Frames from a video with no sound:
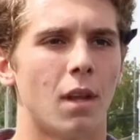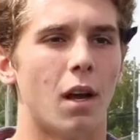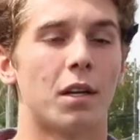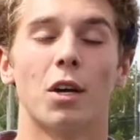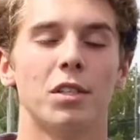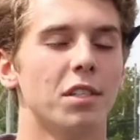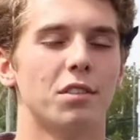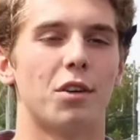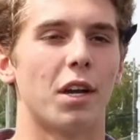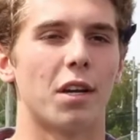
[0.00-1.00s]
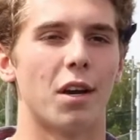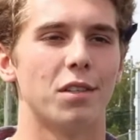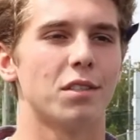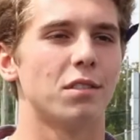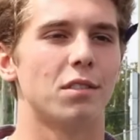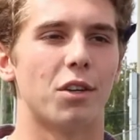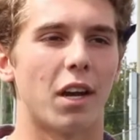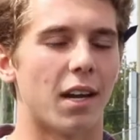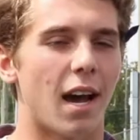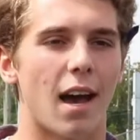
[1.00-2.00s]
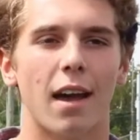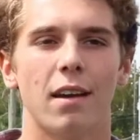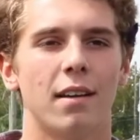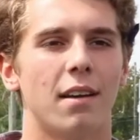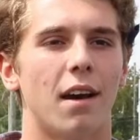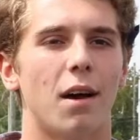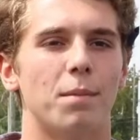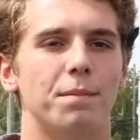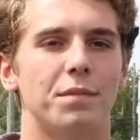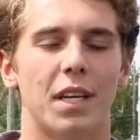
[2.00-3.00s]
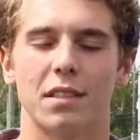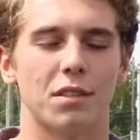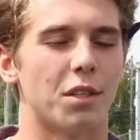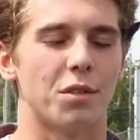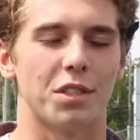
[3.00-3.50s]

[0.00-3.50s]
Uh, coach is a great coach, great guy um, takes it so